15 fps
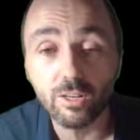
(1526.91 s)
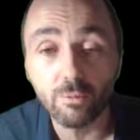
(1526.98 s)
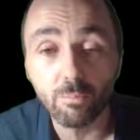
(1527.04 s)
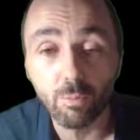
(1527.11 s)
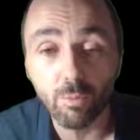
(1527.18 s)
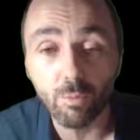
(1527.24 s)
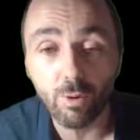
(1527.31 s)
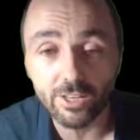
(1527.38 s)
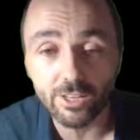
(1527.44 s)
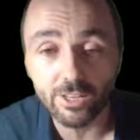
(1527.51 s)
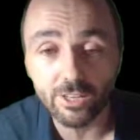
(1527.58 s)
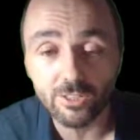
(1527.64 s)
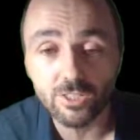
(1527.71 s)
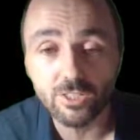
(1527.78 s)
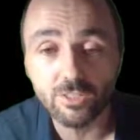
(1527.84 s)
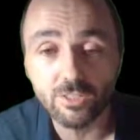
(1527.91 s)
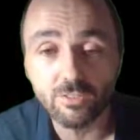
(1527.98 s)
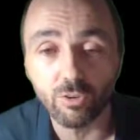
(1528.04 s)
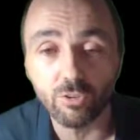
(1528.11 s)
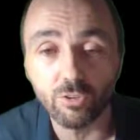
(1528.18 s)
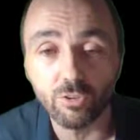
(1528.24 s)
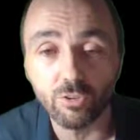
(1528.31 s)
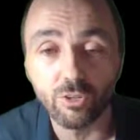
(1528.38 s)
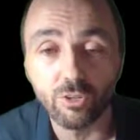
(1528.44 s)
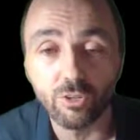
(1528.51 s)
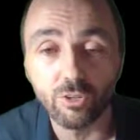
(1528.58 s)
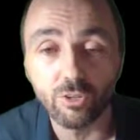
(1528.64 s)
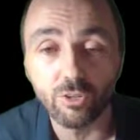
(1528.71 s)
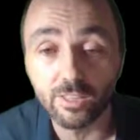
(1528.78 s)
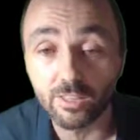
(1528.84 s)
brackets for
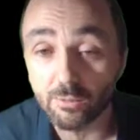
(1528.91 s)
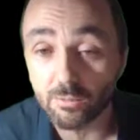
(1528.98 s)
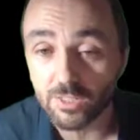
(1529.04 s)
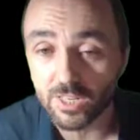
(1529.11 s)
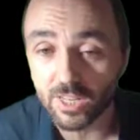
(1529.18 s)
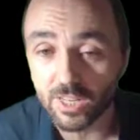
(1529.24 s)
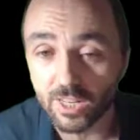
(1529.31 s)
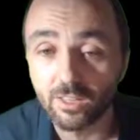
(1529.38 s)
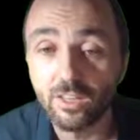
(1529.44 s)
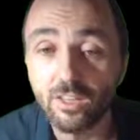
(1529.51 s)
the item set,